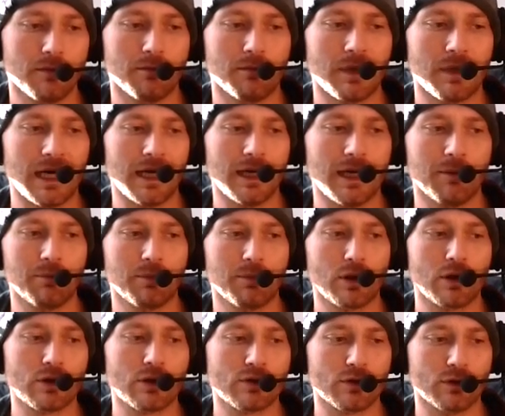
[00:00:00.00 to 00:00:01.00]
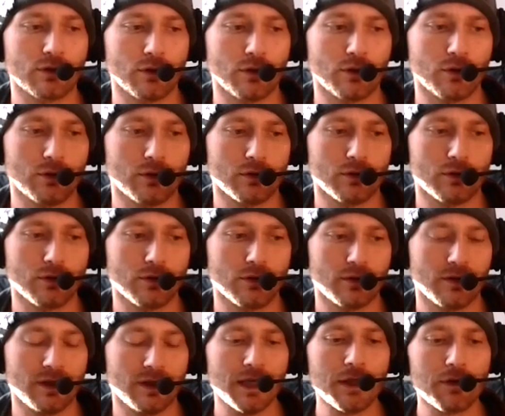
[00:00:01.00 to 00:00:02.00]
my personal
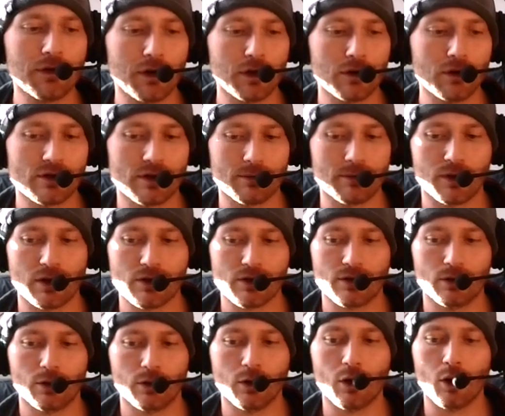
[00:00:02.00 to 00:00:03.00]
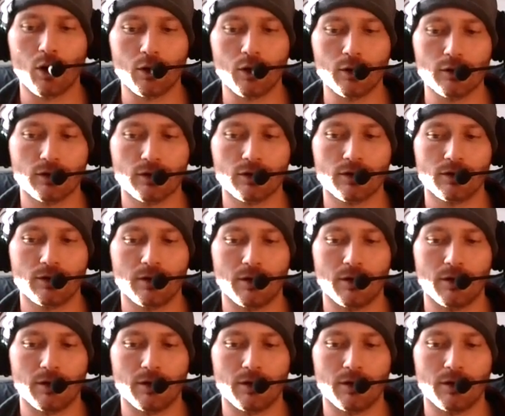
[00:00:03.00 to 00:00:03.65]
ethos and personal goals.